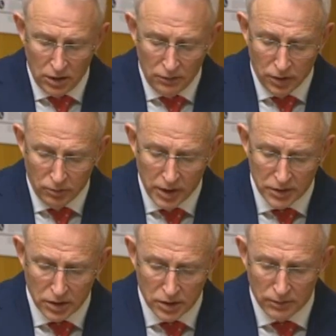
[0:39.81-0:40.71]
for the
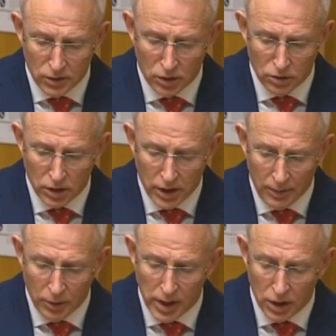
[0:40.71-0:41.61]
residents of Nagorno-Karabakh,